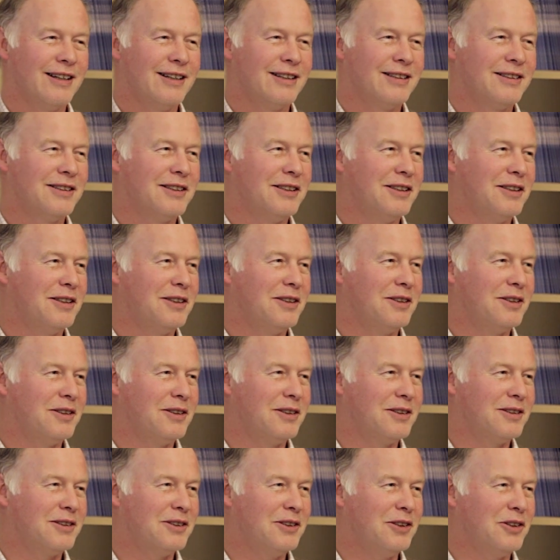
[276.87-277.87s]

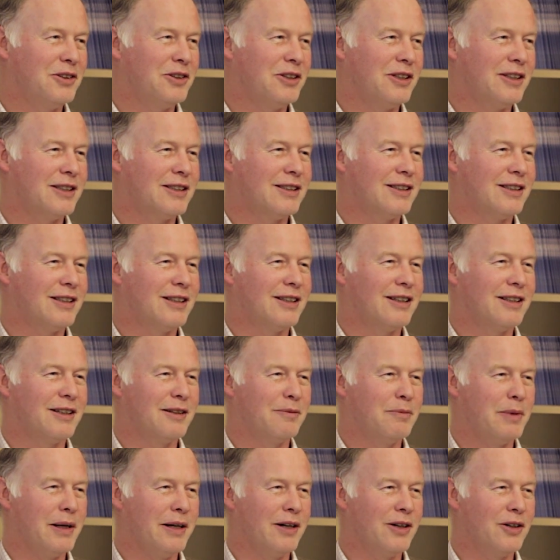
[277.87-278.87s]
So it's not just
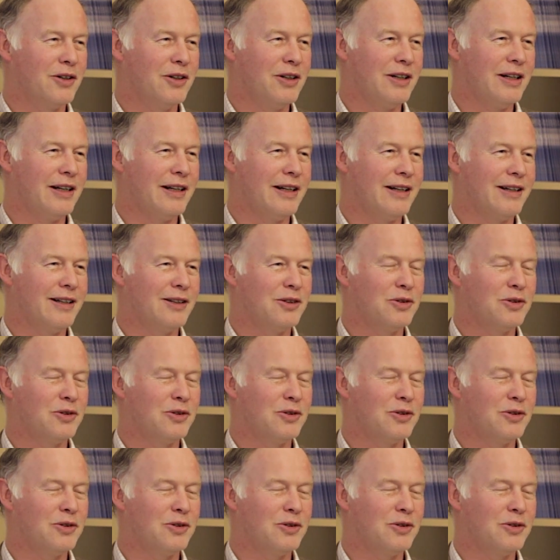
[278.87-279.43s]
being a good leader,